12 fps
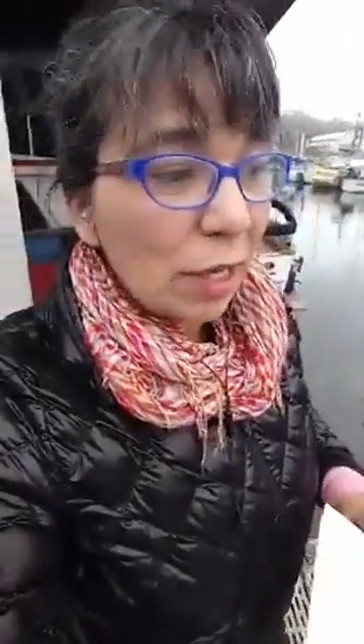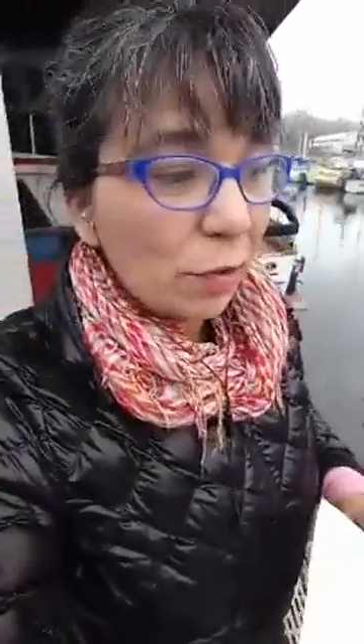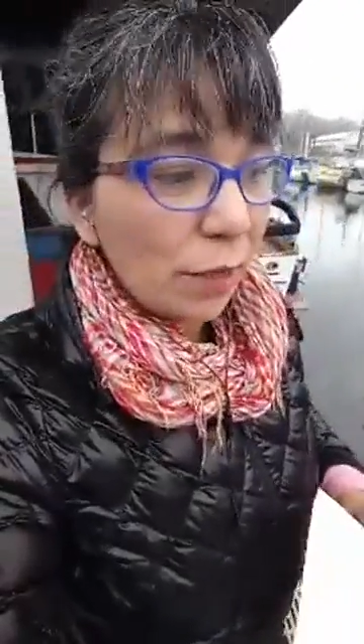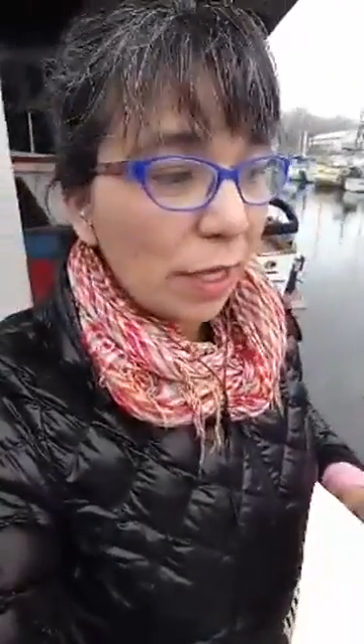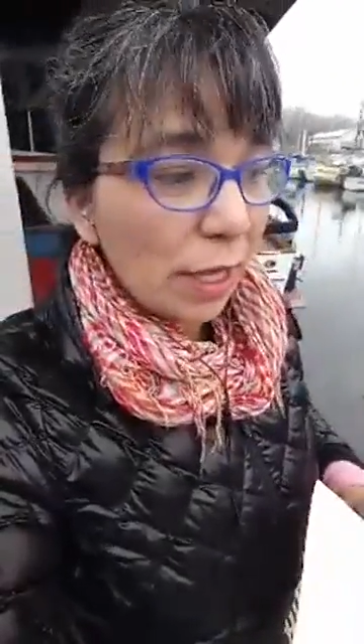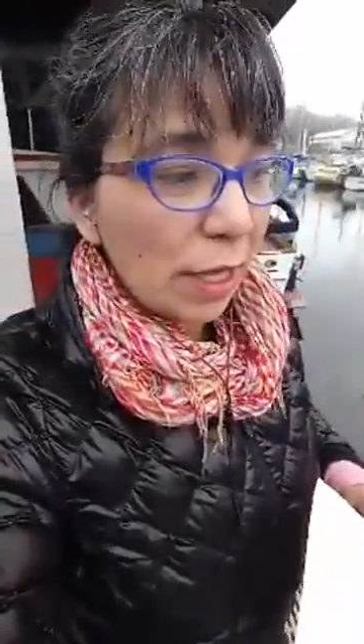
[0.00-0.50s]

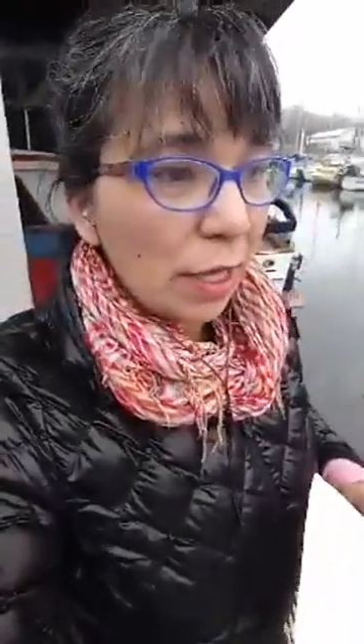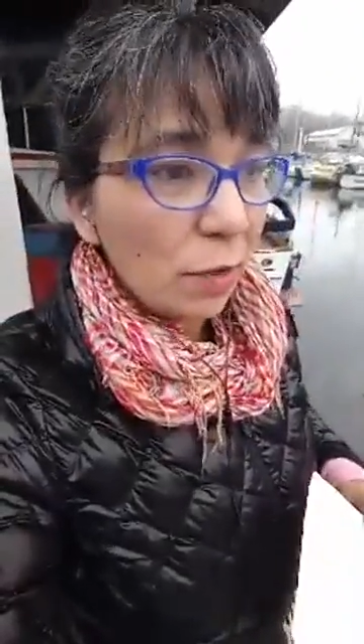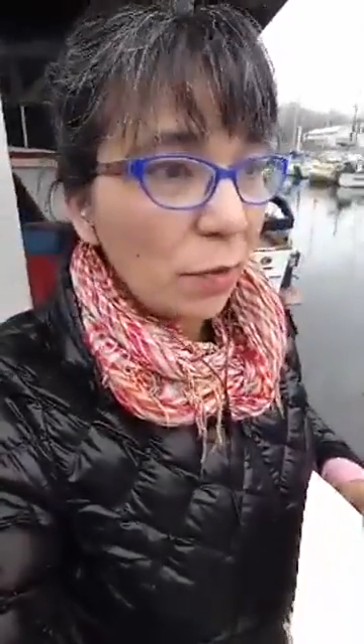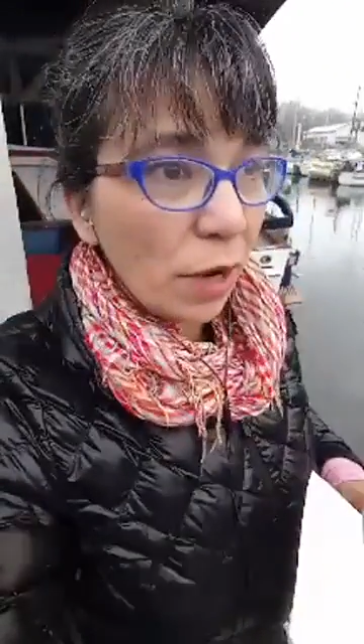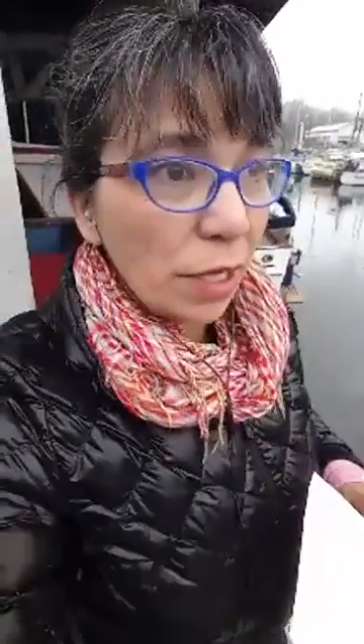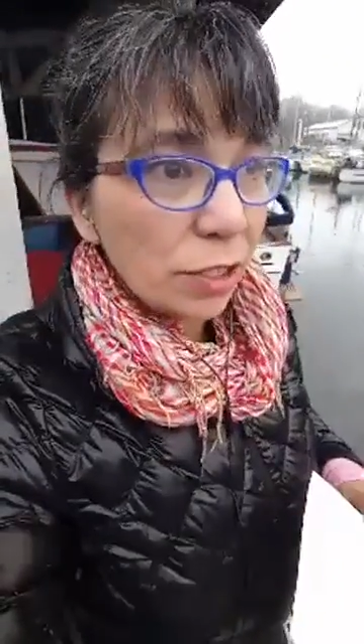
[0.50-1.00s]
We
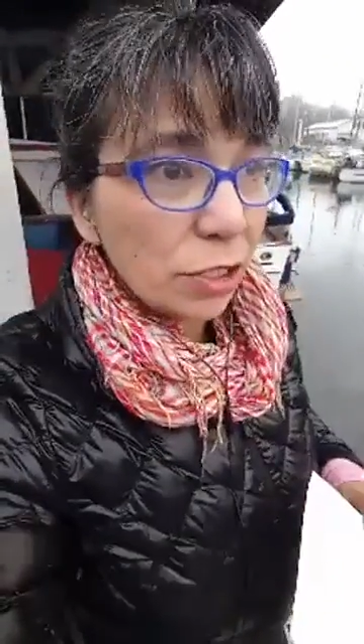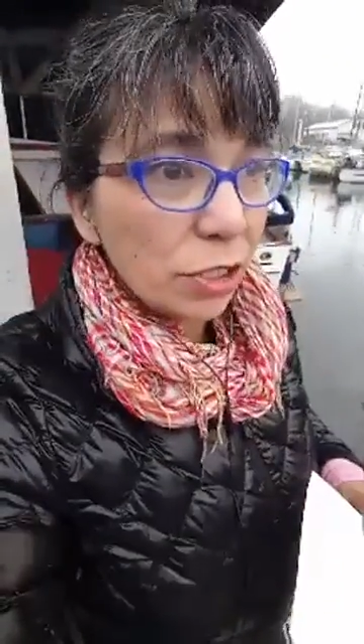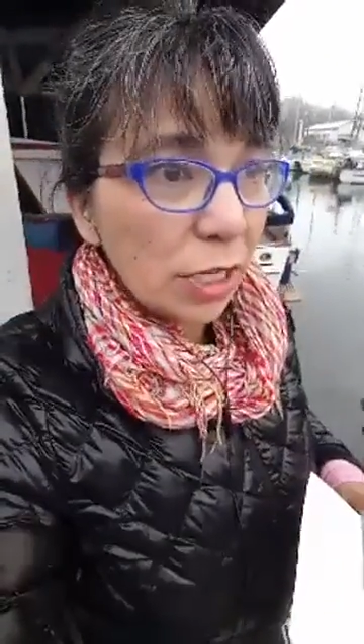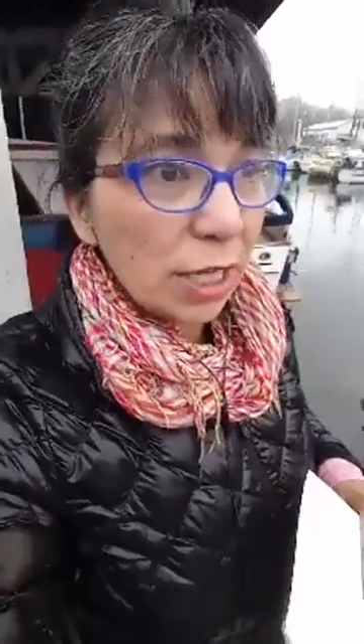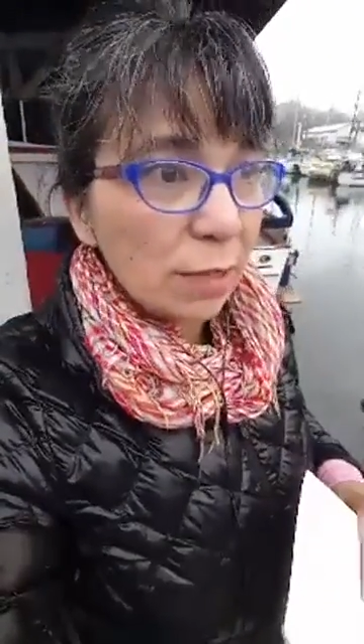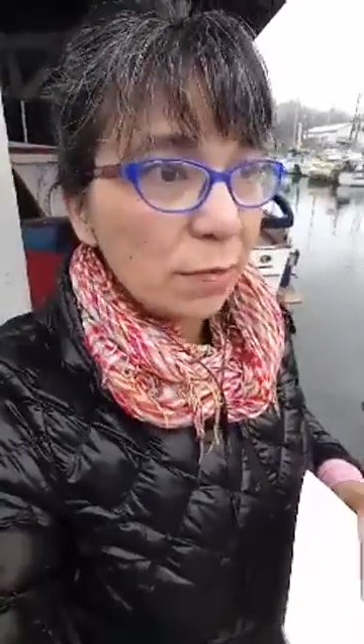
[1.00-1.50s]
watch
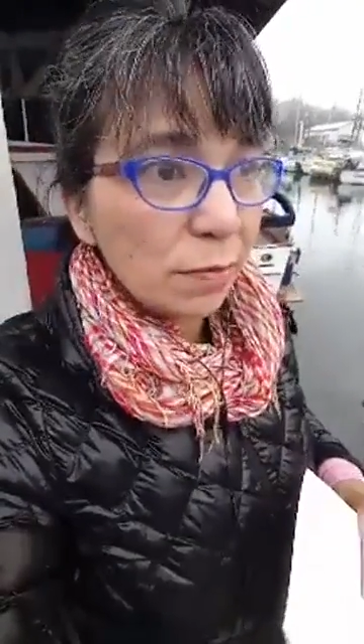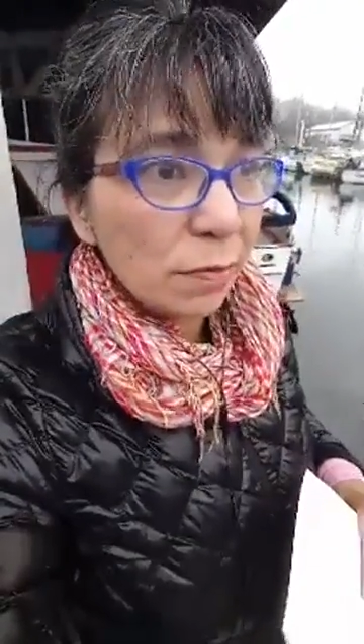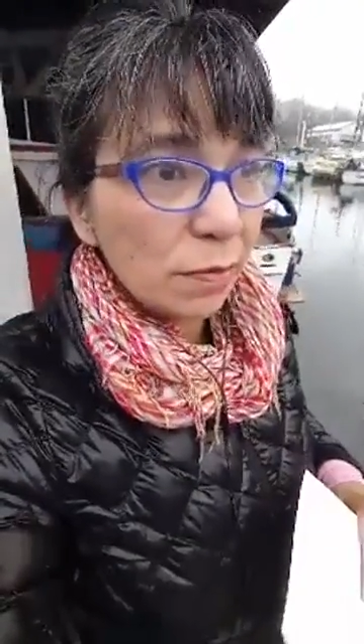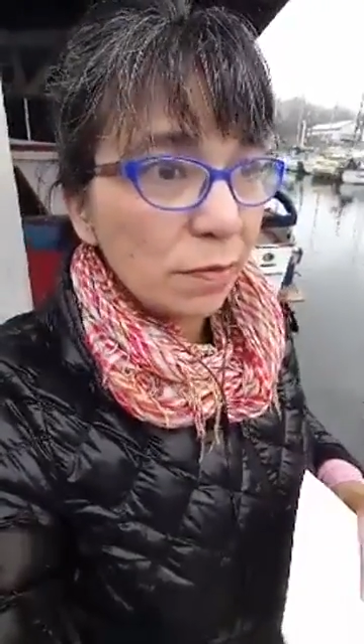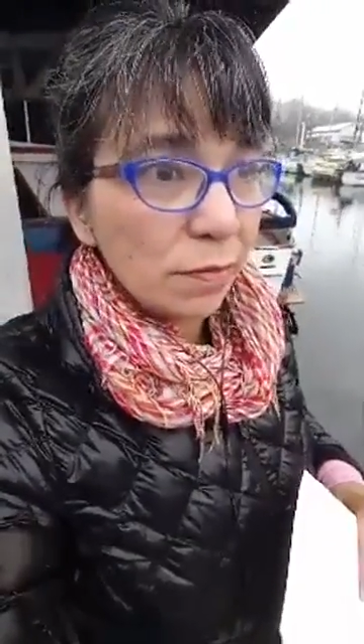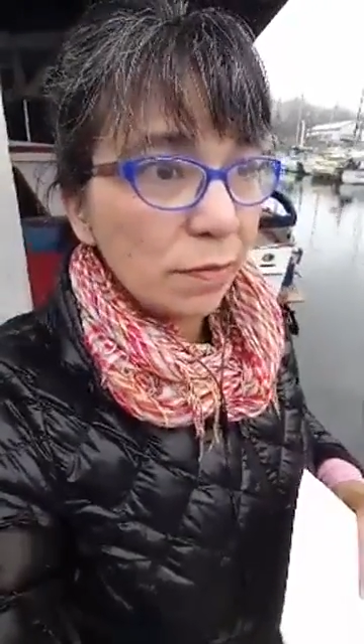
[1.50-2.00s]

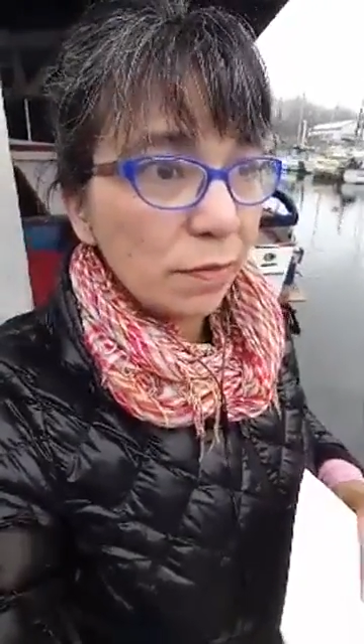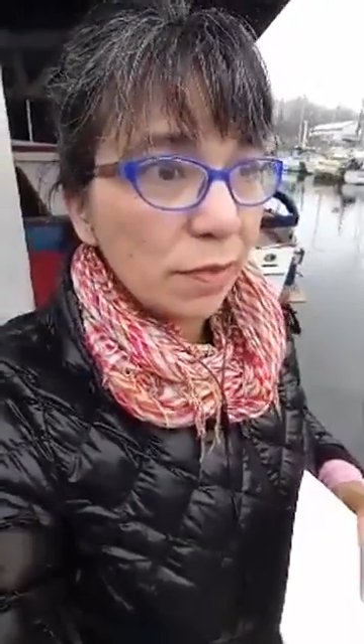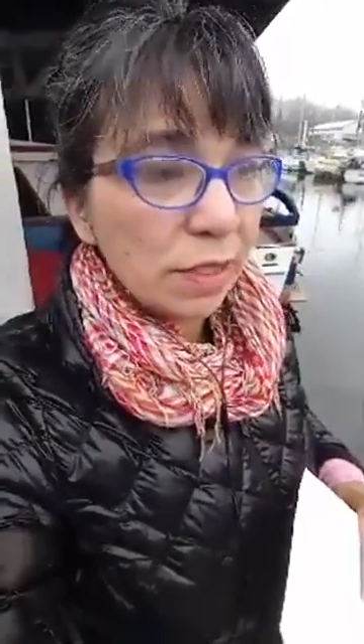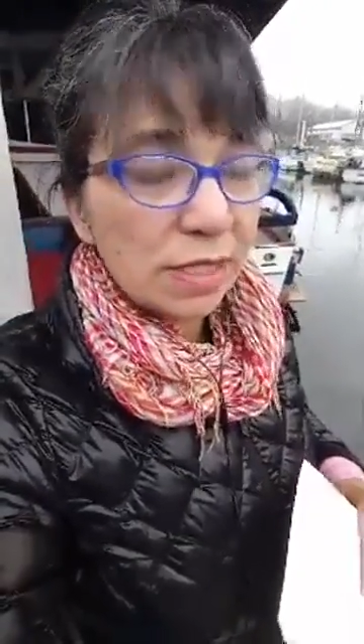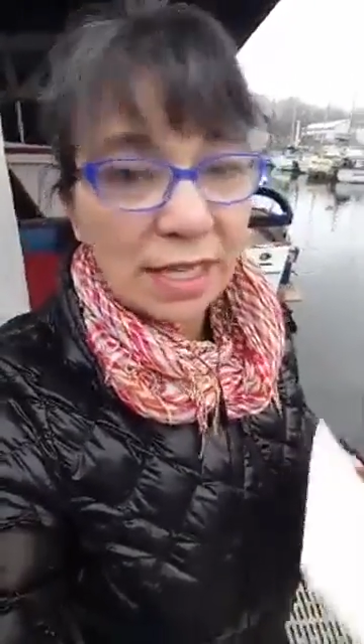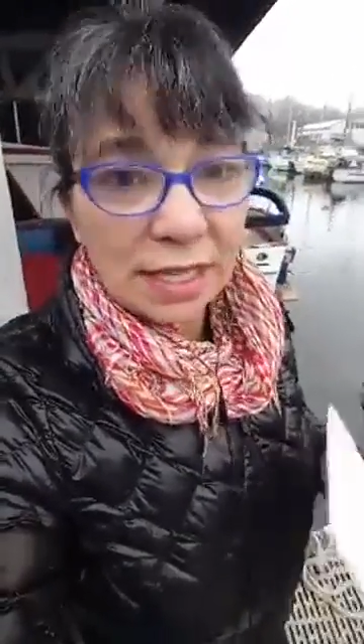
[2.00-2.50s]

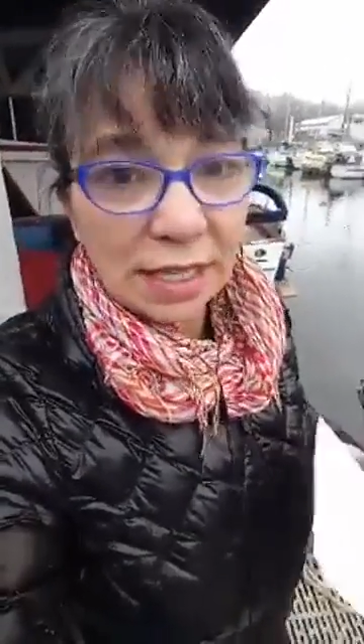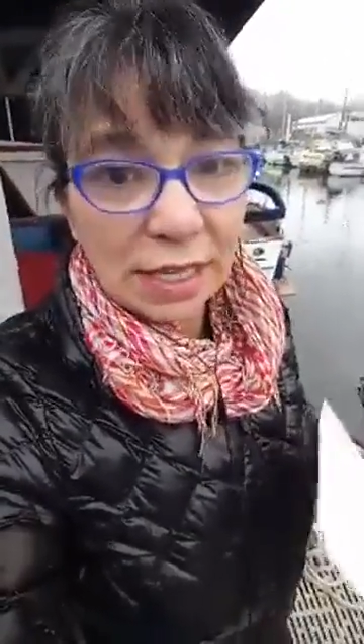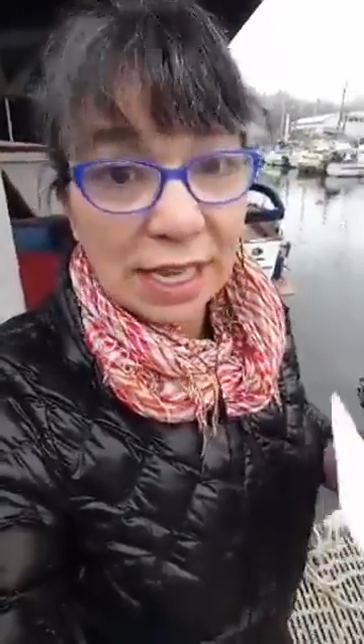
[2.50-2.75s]
Sailing